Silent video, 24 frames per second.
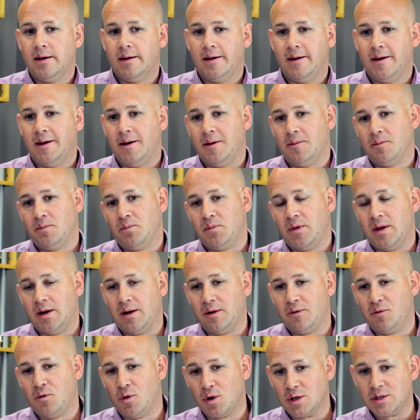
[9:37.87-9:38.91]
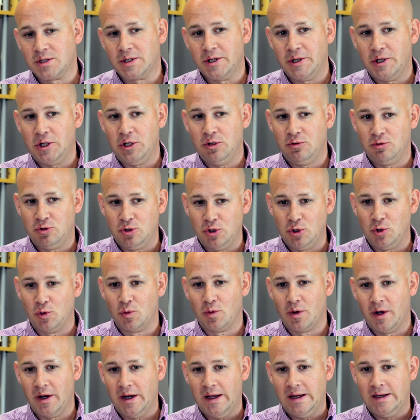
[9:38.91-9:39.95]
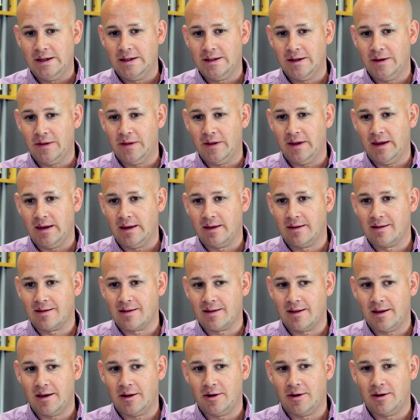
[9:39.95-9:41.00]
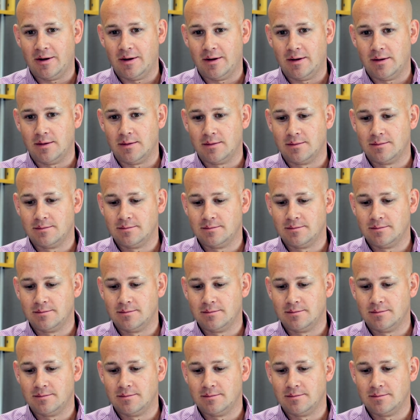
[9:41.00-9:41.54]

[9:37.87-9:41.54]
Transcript: And unfortunately, you do run into things that are